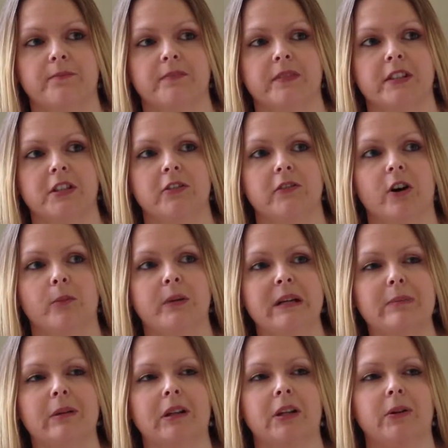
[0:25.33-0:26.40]
So you've got
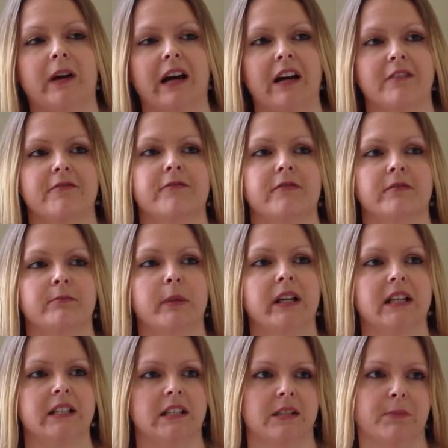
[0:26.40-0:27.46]
people who have
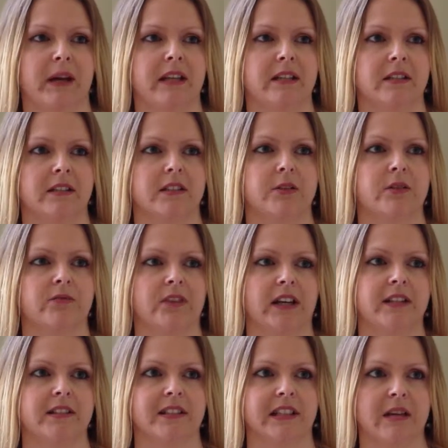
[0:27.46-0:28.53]
money to spend to
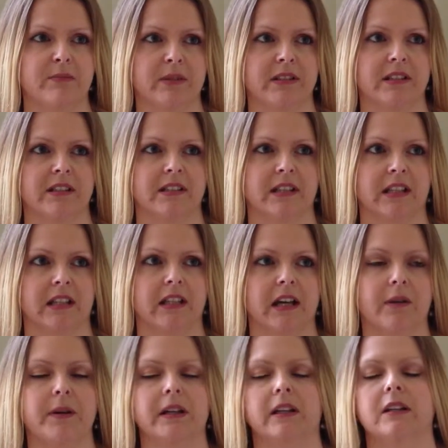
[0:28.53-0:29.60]
invest in their business to get it going,